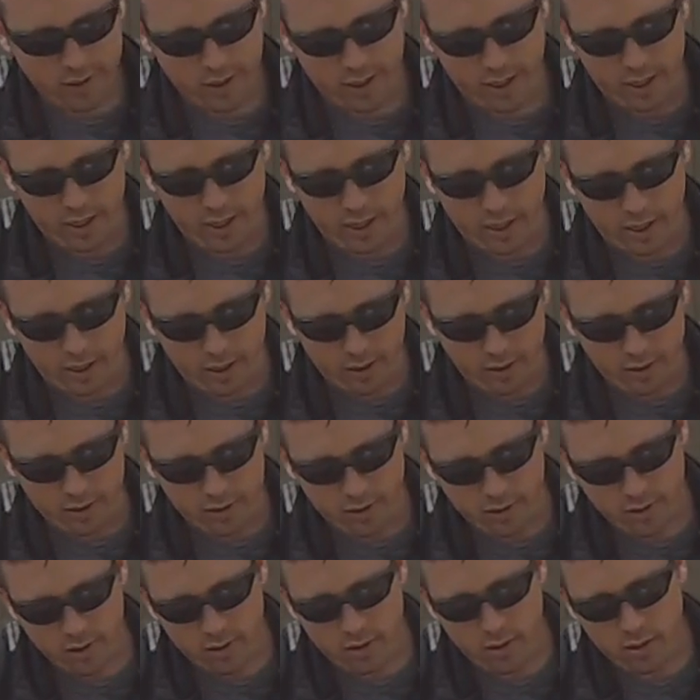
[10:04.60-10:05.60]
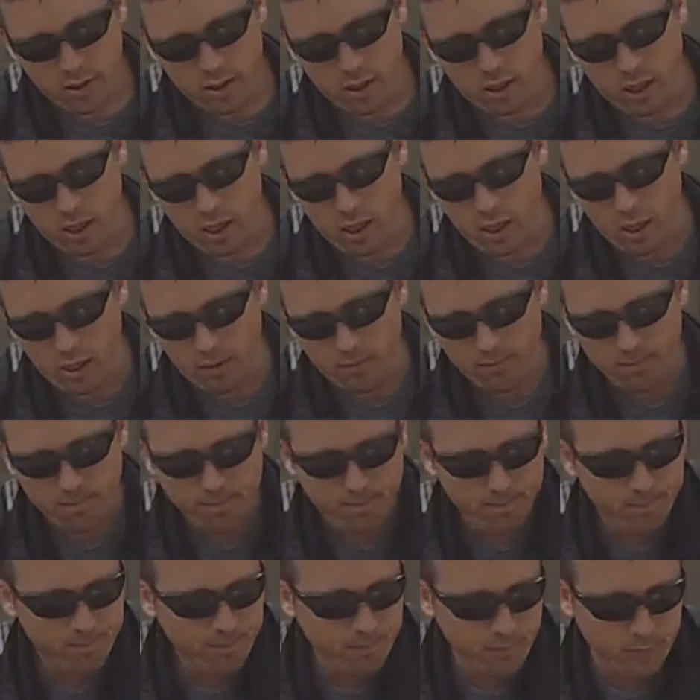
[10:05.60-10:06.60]
and
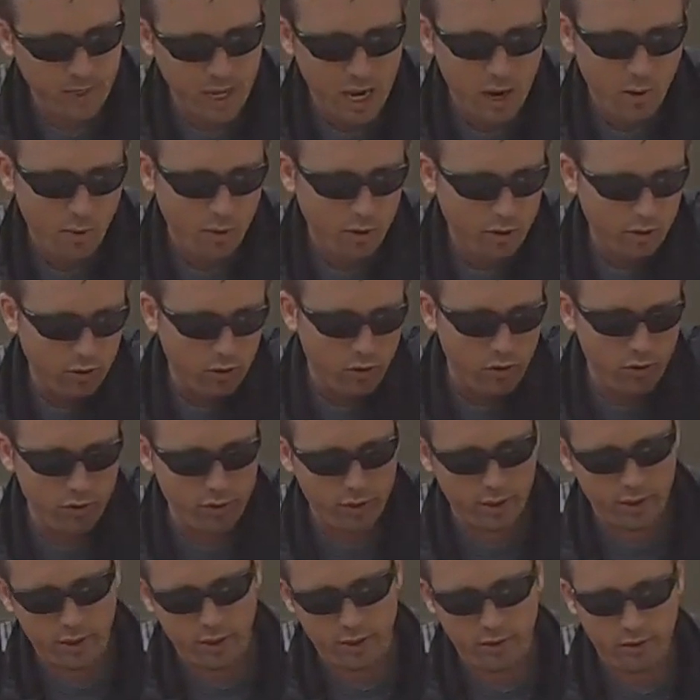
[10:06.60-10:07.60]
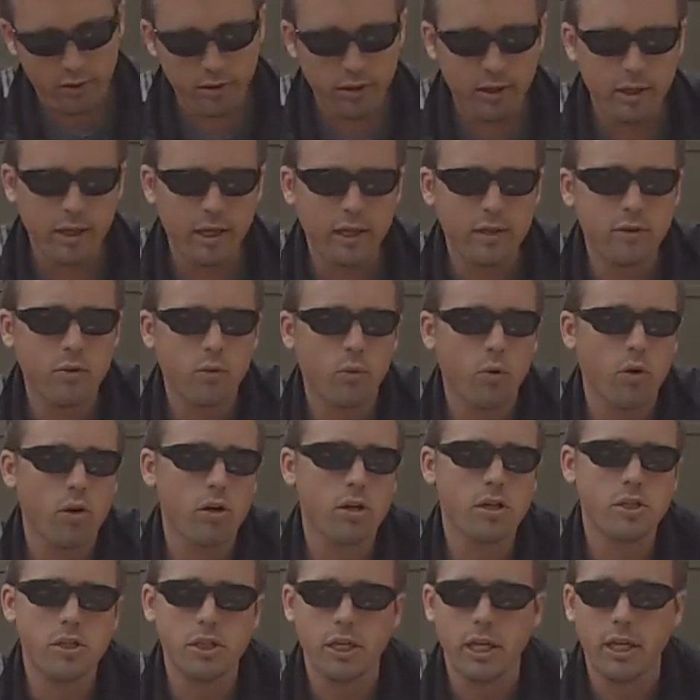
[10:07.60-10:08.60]
now we're going to hit the
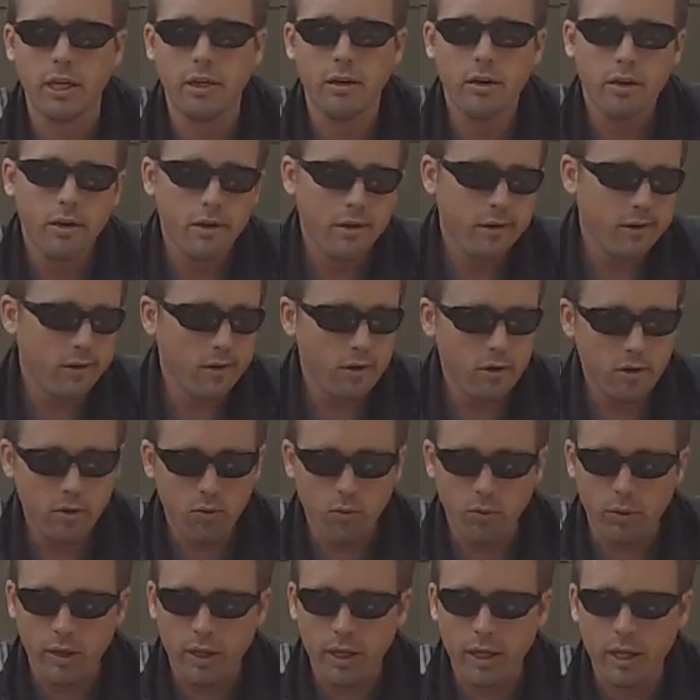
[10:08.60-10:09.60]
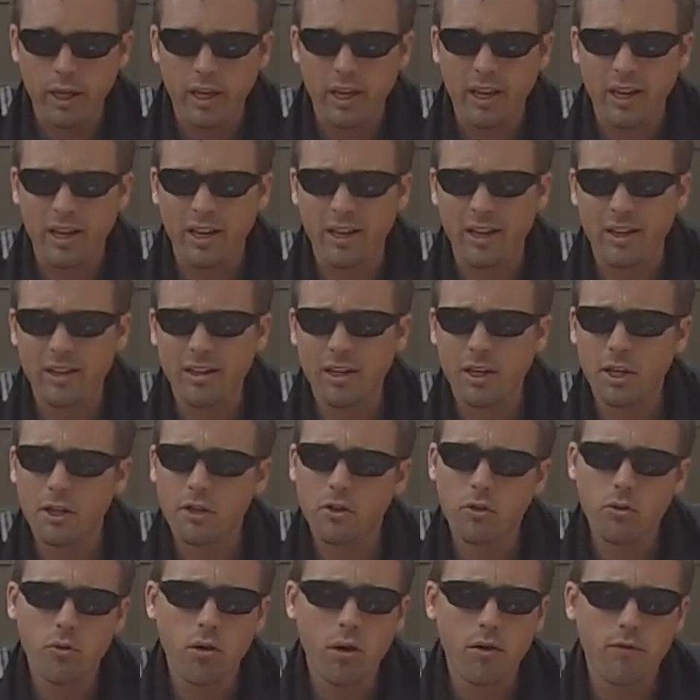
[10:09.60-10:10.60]
work scene. We
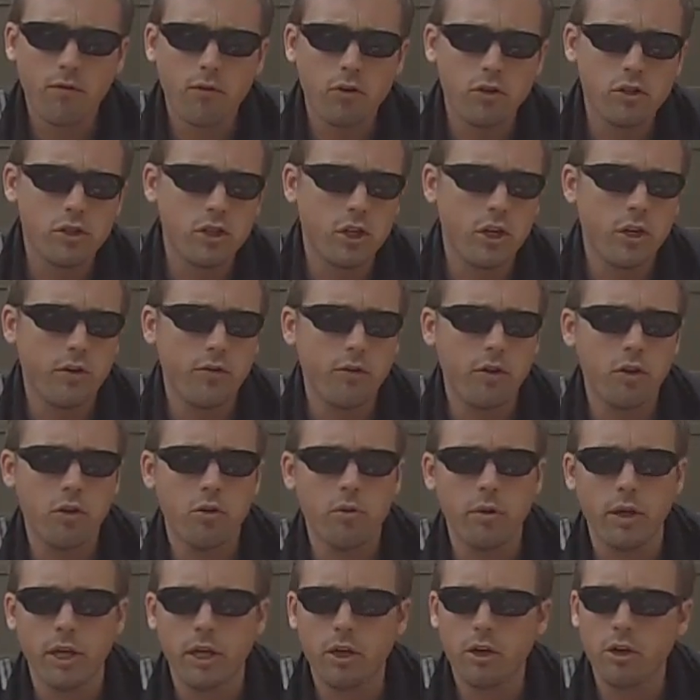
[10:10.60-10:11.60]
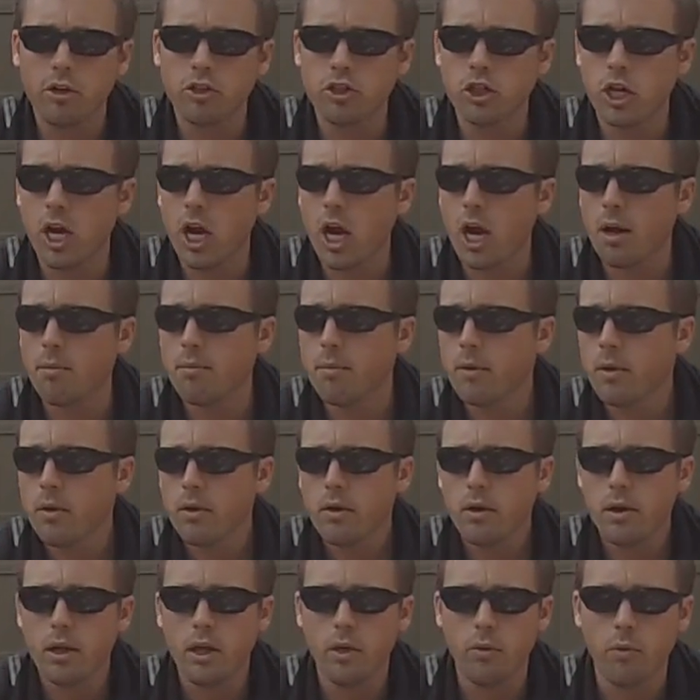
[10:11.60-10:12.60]
get through our first interview, we get our job,
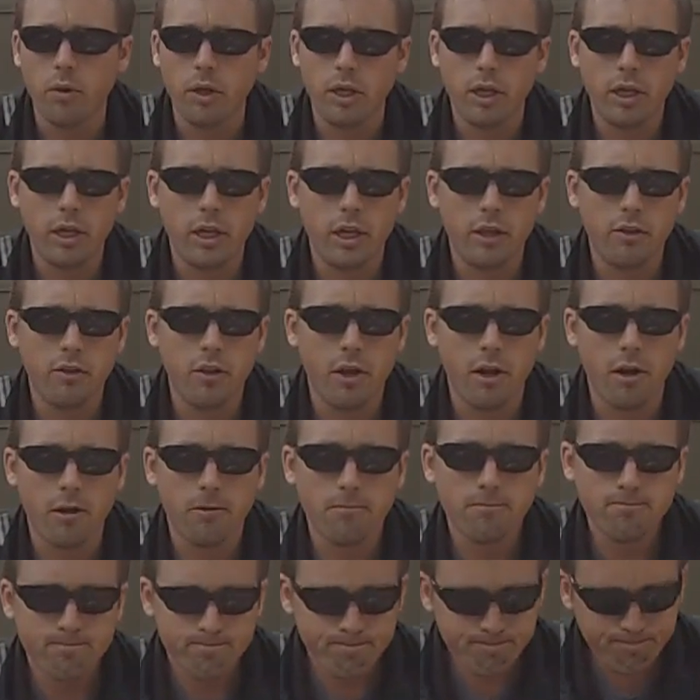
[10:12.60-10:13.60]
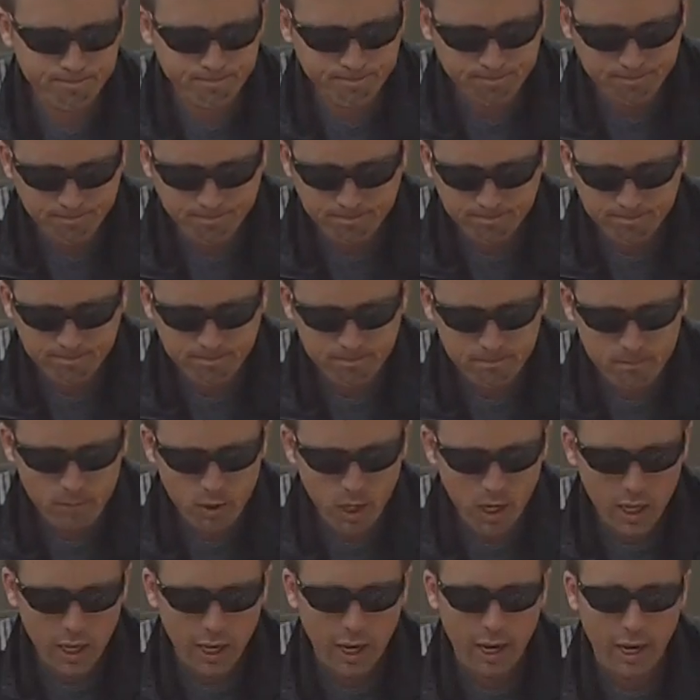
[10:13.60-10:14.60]
and we get in there,
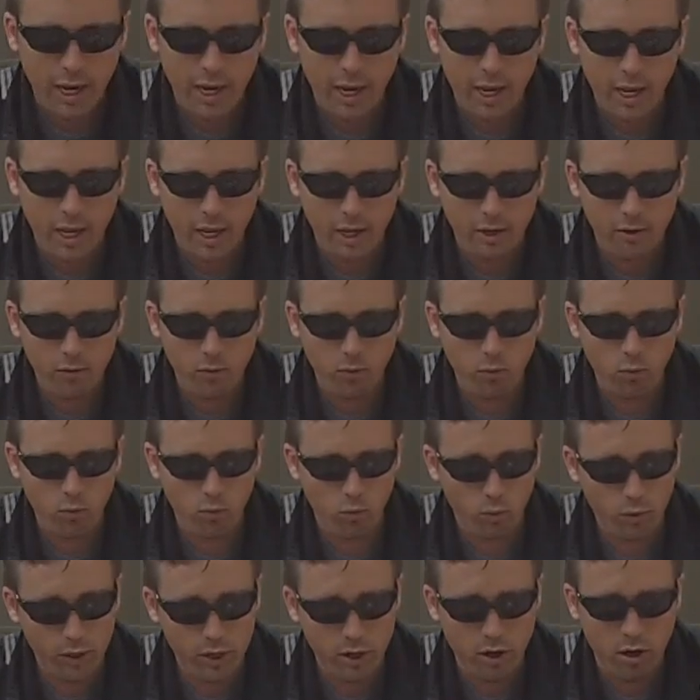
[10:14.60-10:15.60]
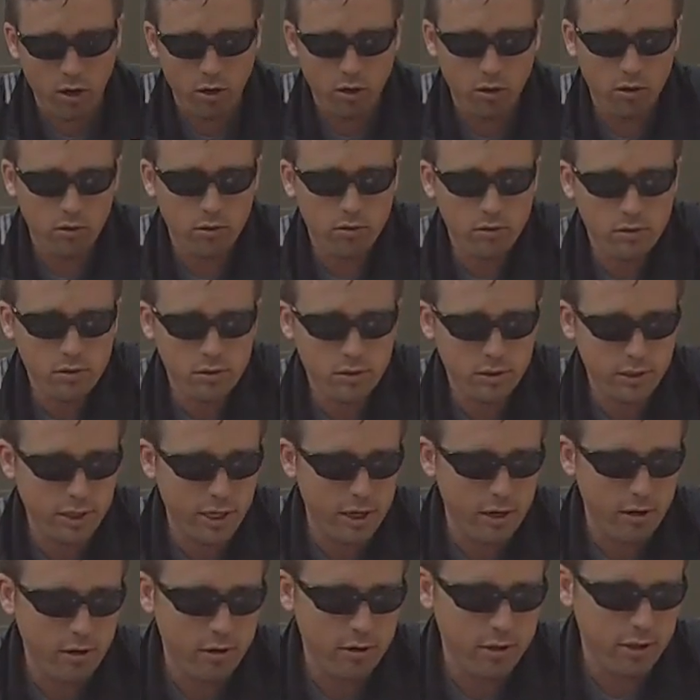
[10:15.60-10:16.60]
and we are
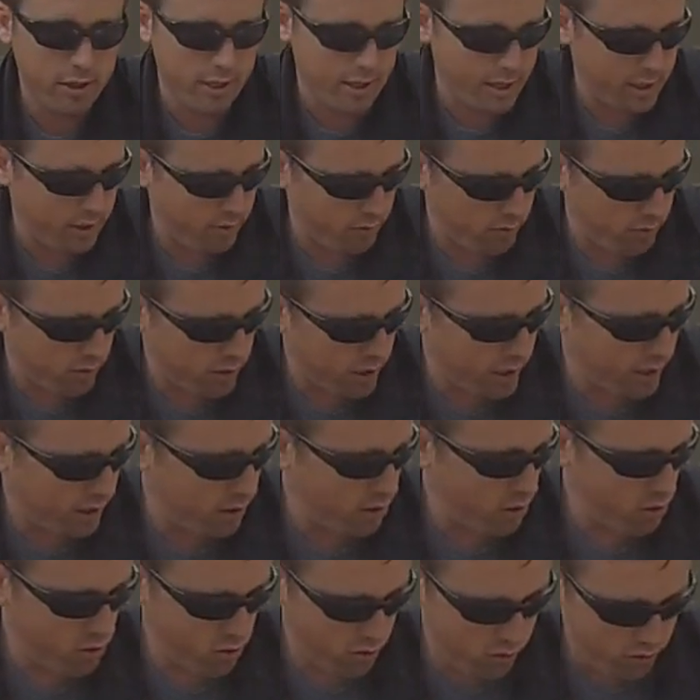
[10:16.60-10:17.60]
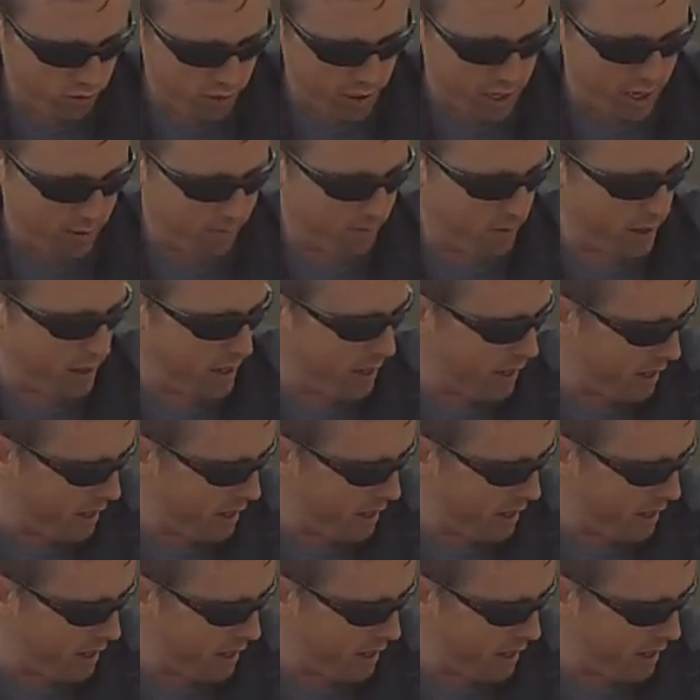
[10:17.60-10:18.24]
scared to death. We're like, oh crap, I